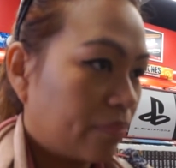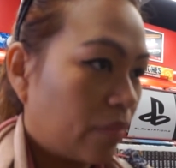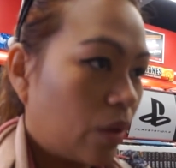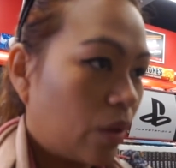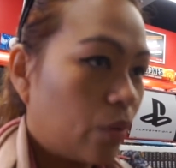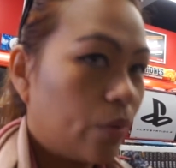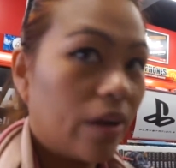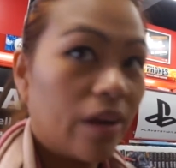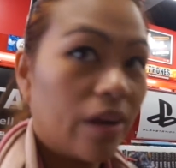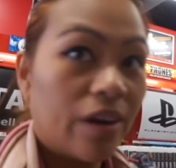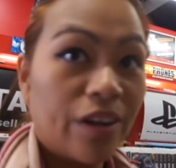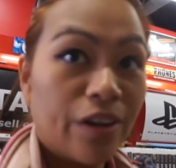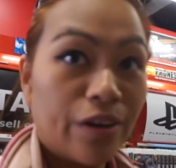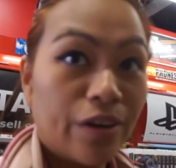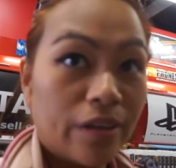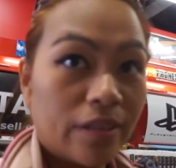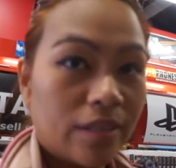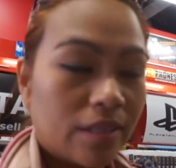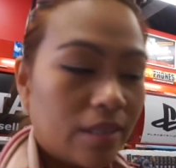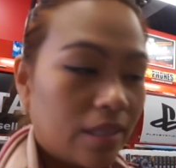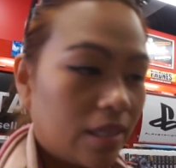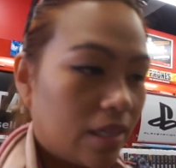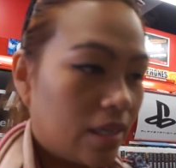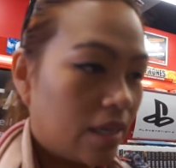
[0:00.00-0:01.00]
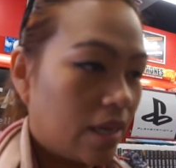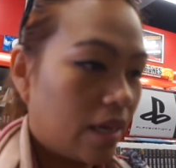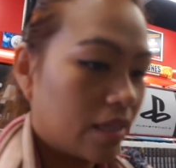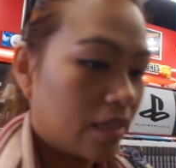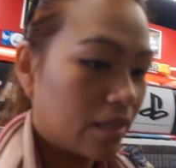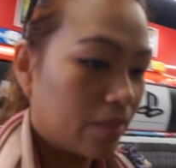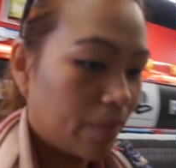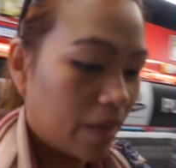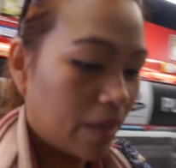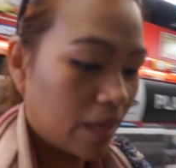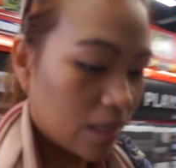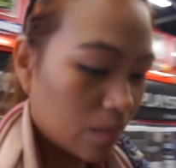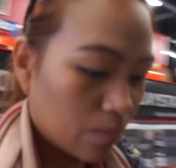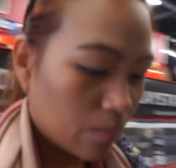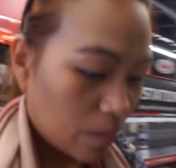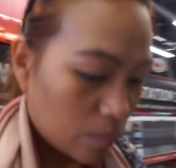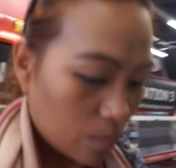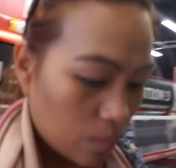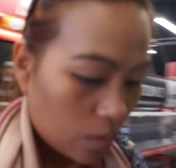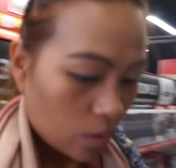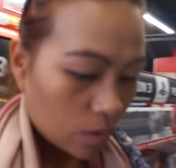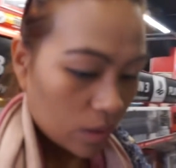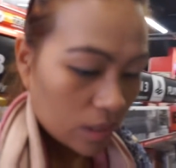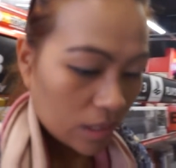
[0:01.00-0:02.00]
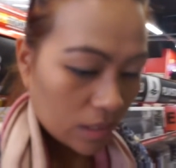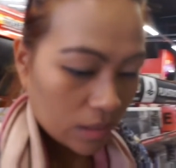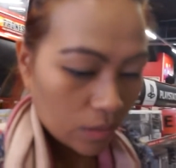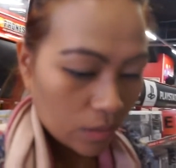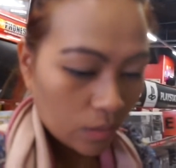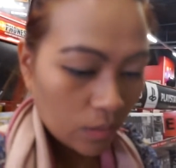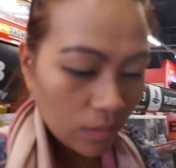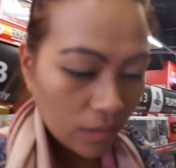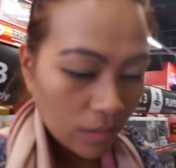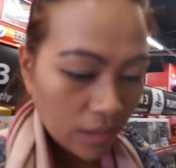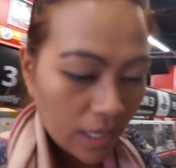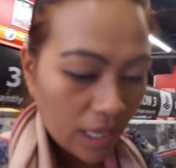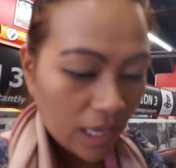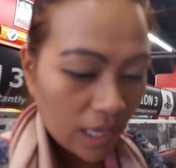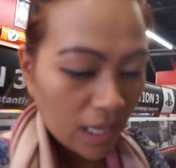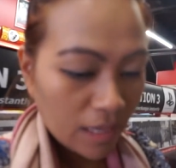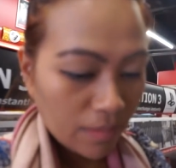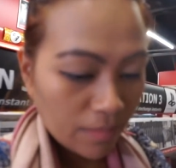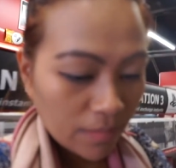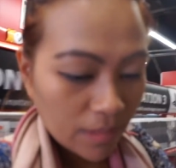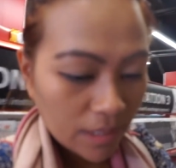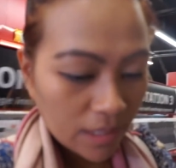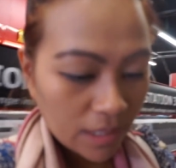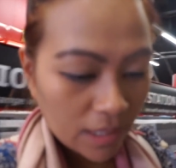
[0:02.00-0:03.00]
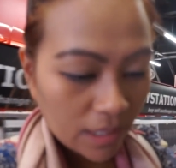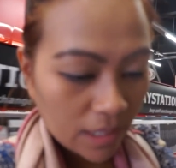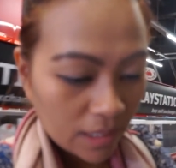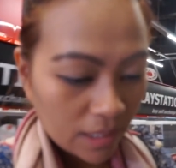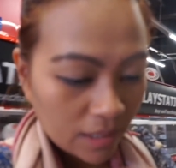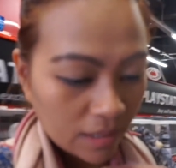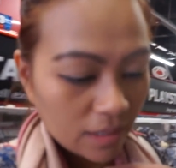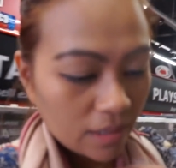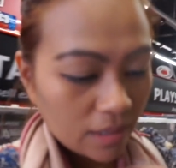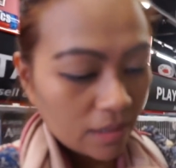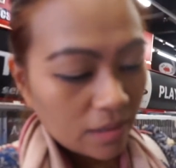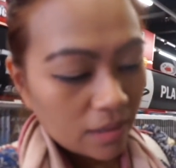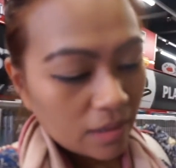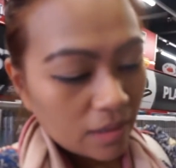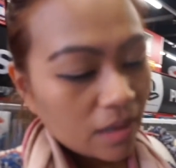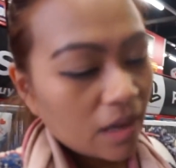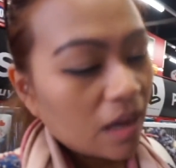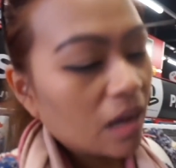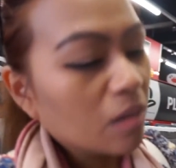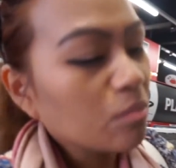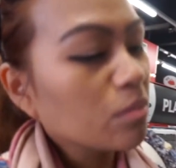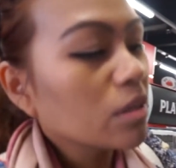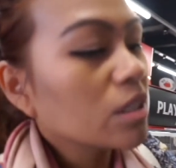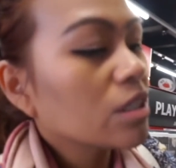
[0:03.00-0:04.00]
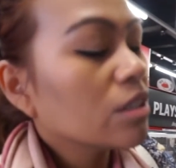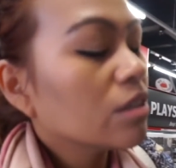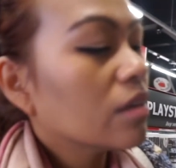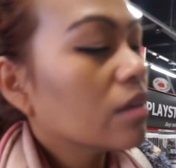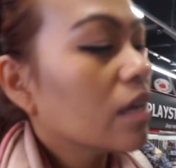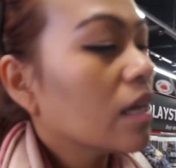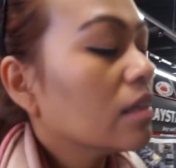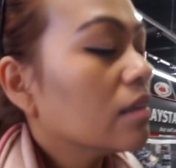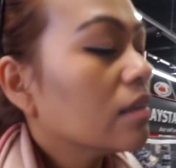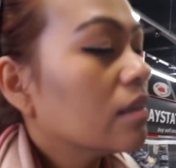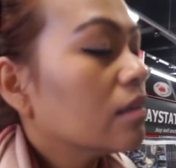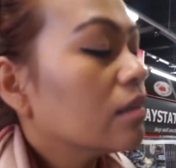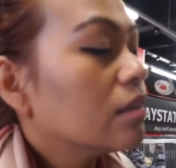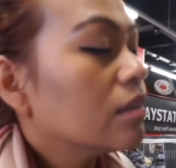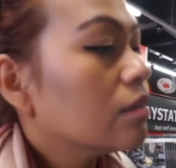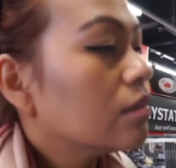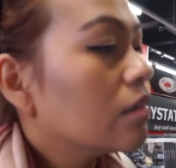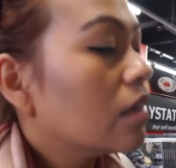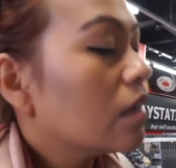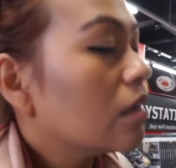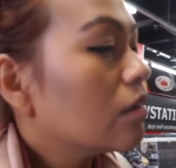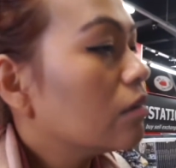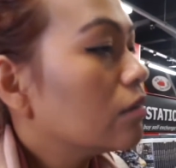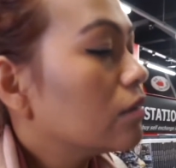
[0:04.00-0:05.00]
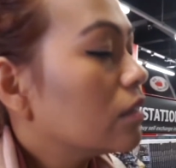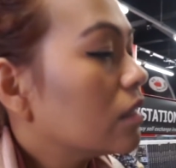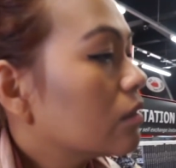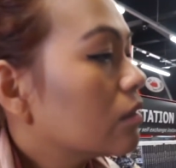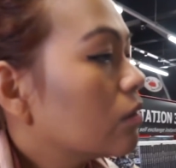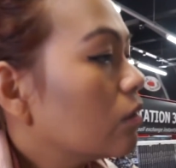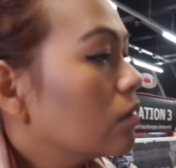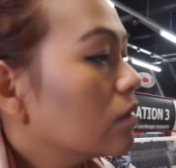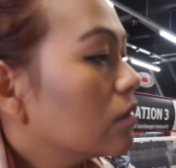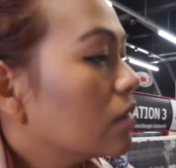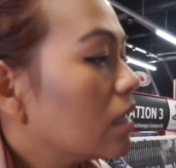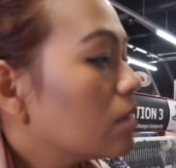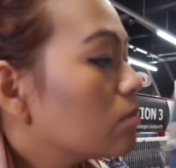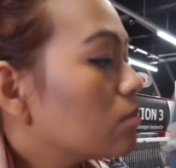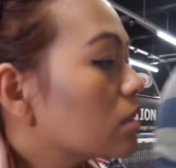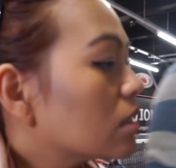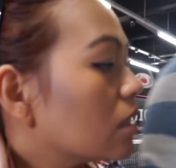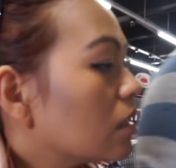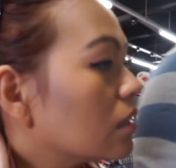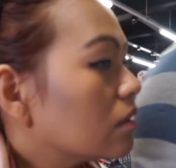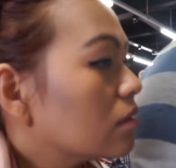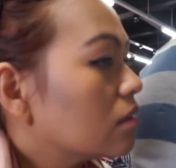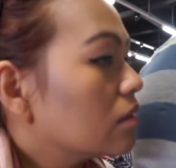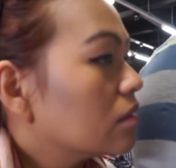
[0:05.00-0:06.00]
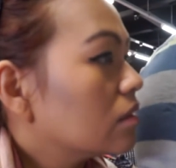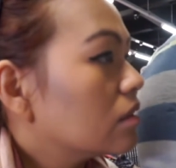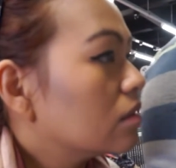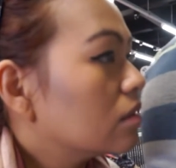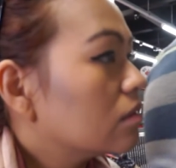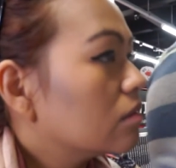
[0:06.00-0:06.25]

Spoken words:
We are here at CEX. My husband bought his old games. And how much you got on that old games title?